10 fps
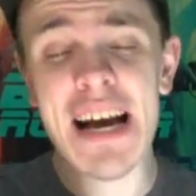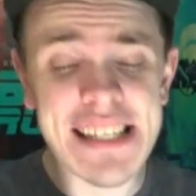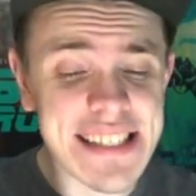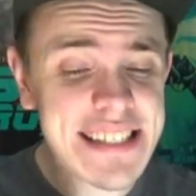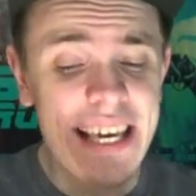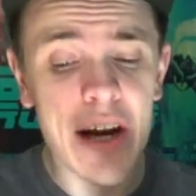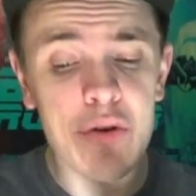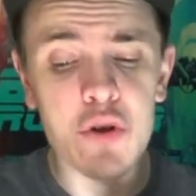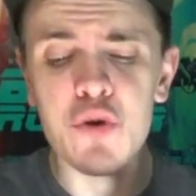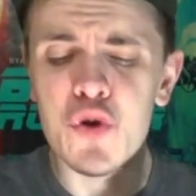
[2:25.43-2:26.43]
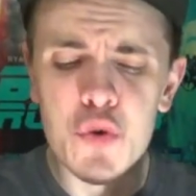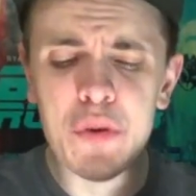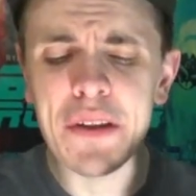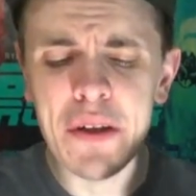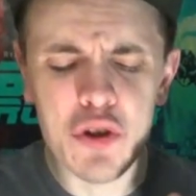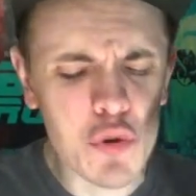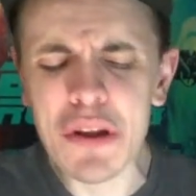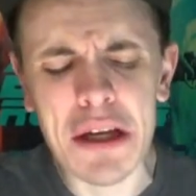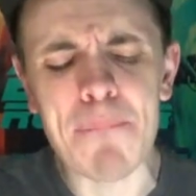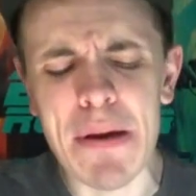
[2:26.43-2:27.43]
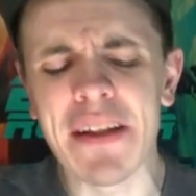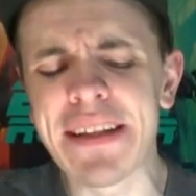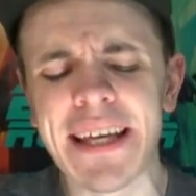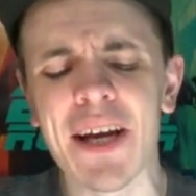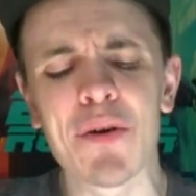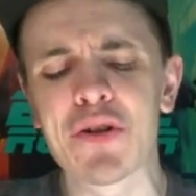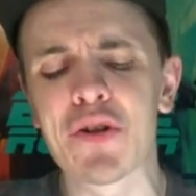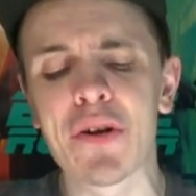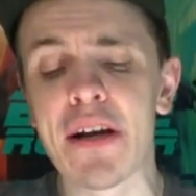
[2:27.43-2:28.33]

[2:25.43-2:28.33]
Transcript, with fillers: As this character, truly, truly compelling character,